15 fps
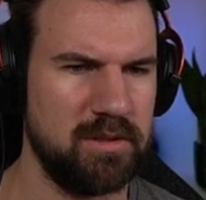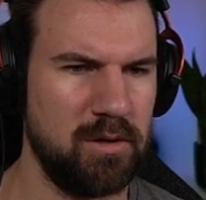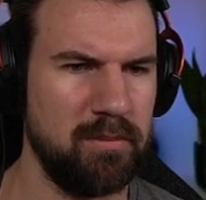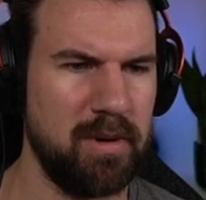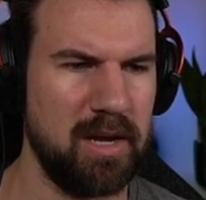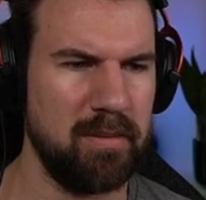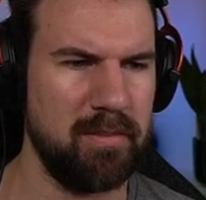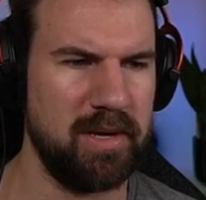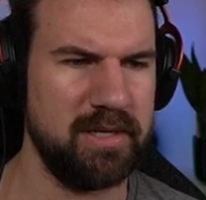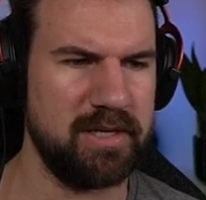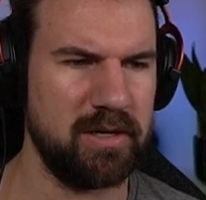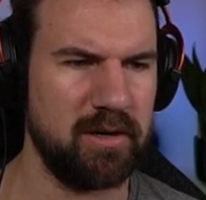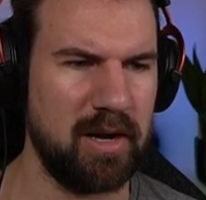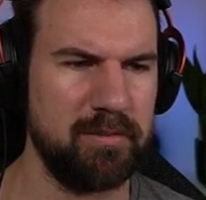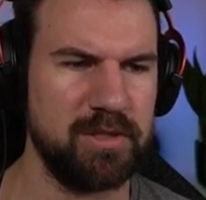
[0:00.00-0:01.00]
Don't mind me,
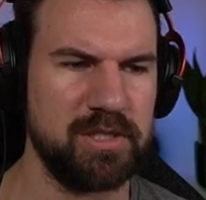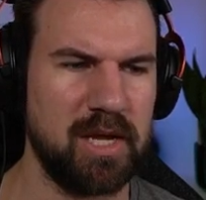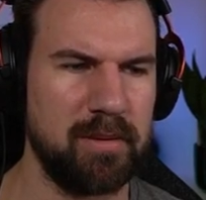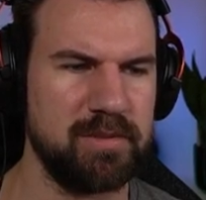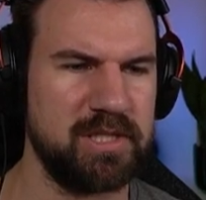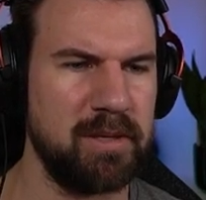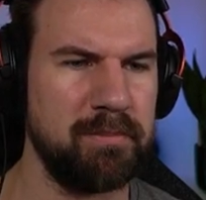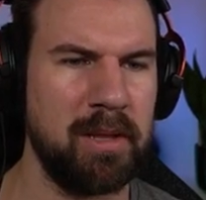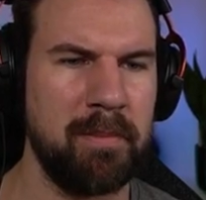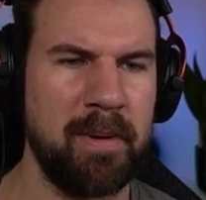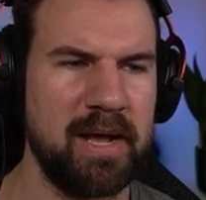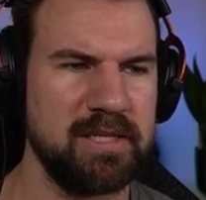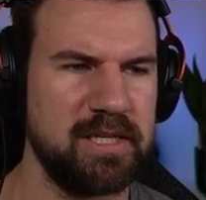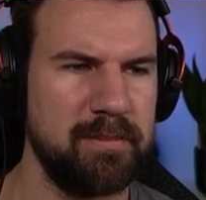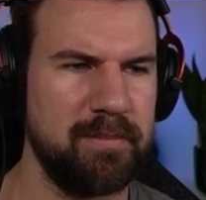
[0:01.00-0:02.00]
dear. I'm just, I'm simply
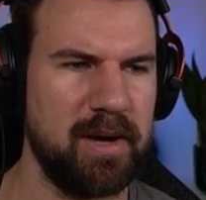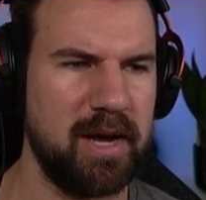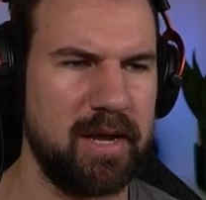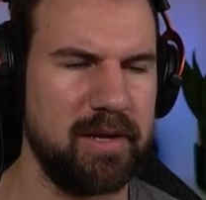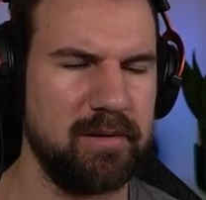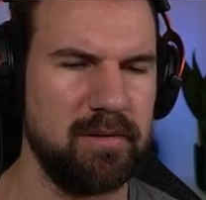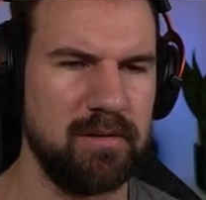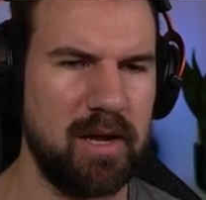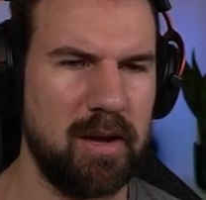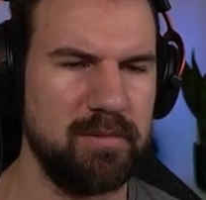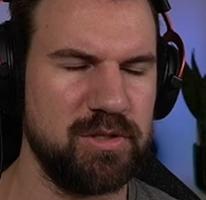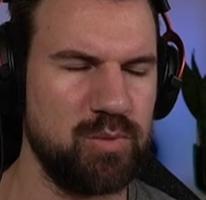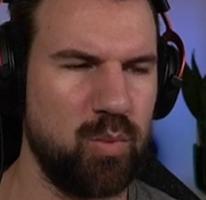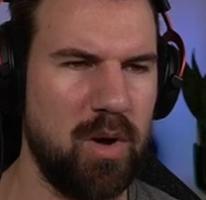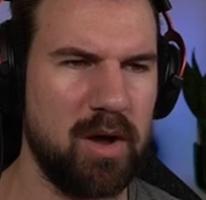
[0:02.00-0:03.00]
passing by.
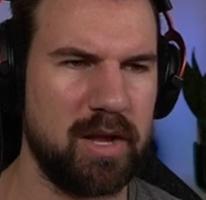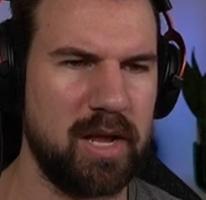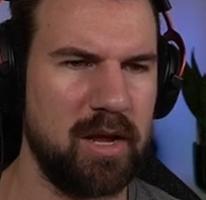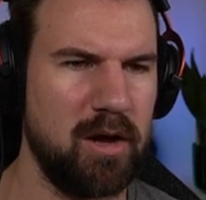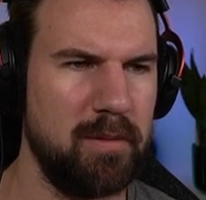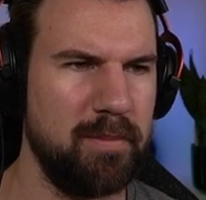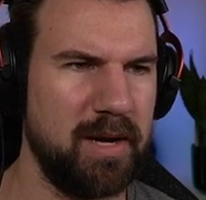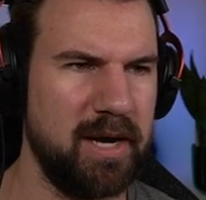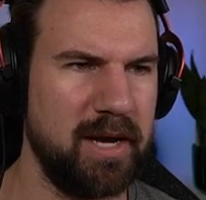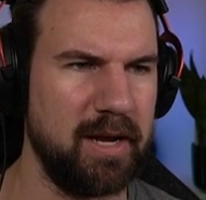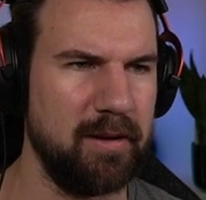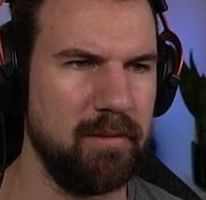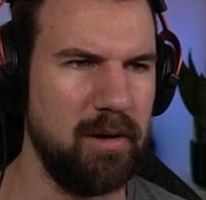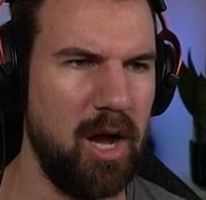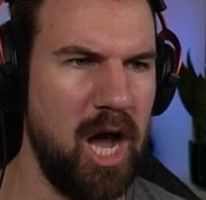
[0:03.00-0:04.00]
I'm just walking on
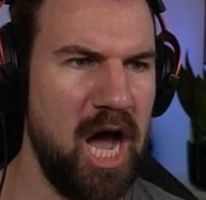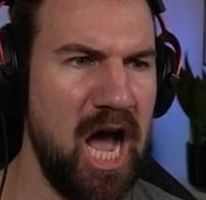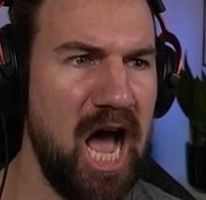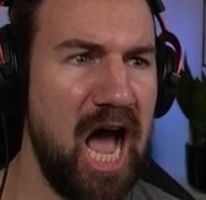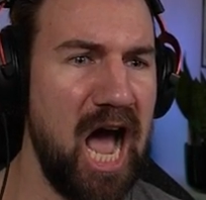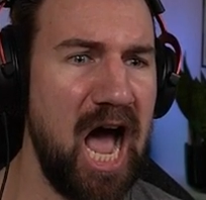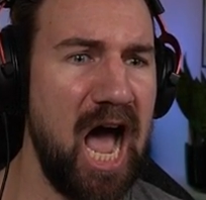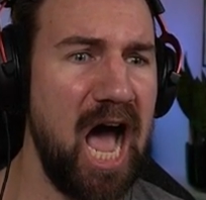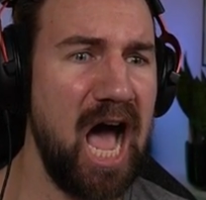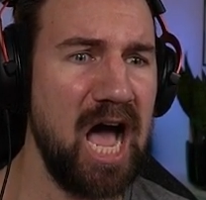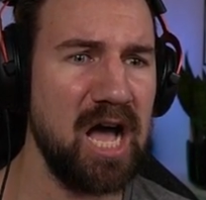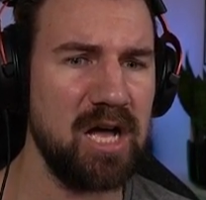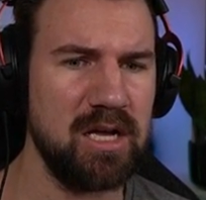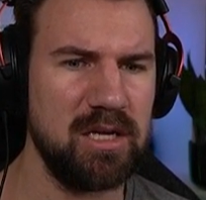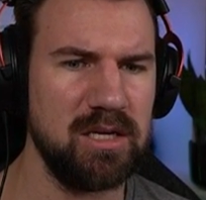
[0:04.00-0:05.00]
by.
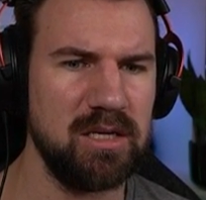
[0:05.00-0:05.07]
Ah!